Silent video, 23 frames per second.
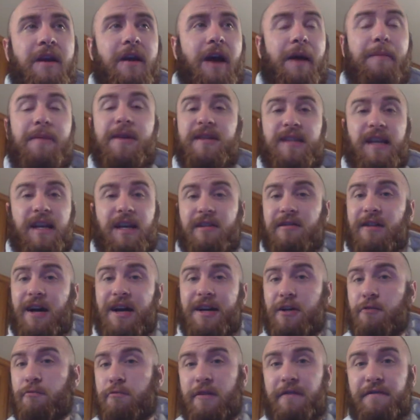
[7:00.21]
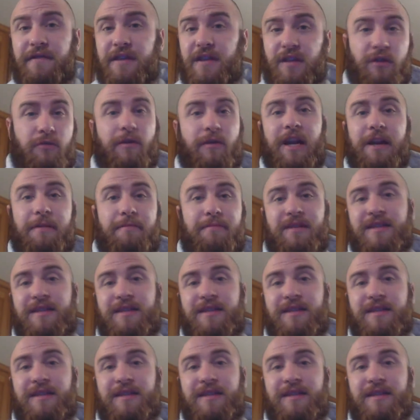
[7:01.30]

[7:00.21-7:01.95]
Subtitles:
I mean, Cyclonic Rift is great,